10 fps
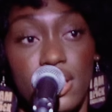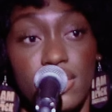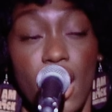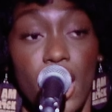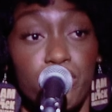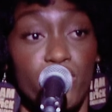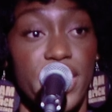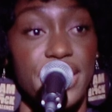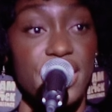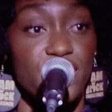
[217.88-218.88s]
The
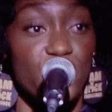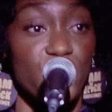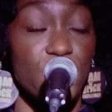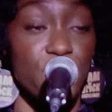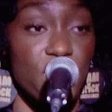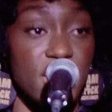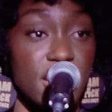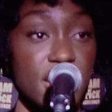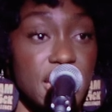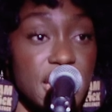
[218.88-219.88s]
upgrade isn't just
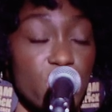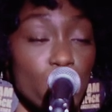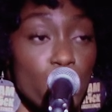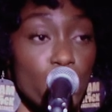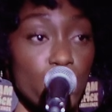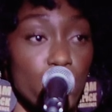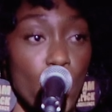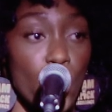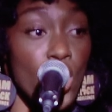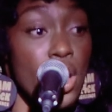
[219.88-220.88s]
physically, it's
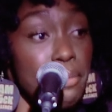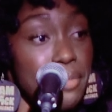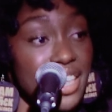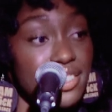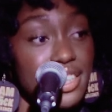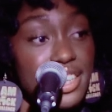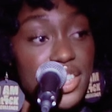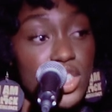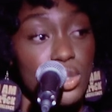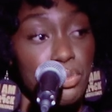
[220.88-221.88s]
also mentally
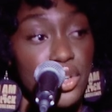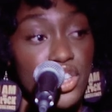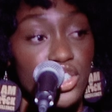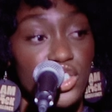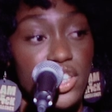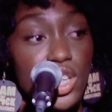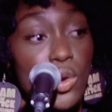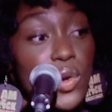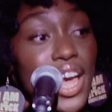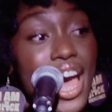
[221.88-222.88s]
and spiritually. You
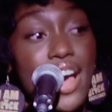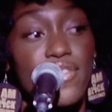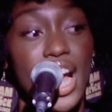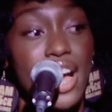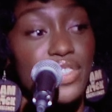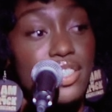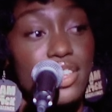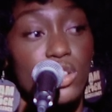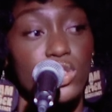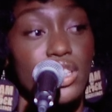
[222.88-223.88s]
won't ever have to
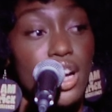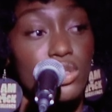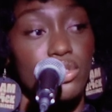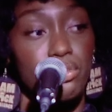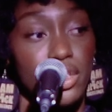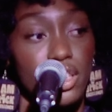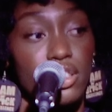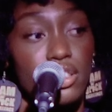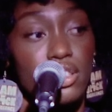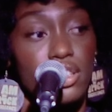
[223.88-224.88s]
settle down with me.
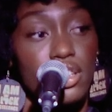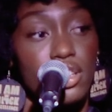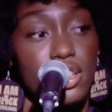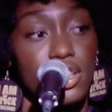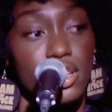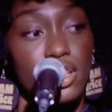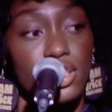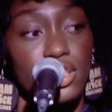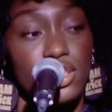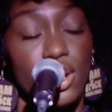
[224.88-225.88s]

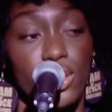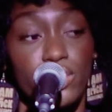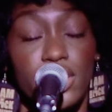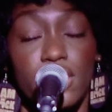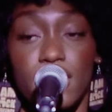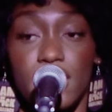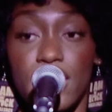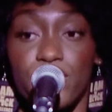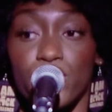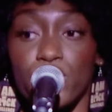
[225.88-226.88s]
You're only gonna
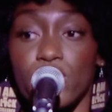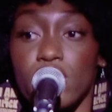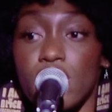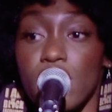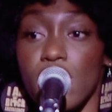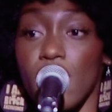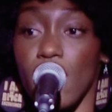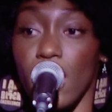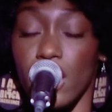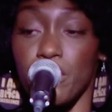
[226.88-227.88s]
level
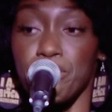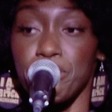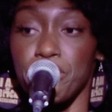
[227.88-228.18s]
up.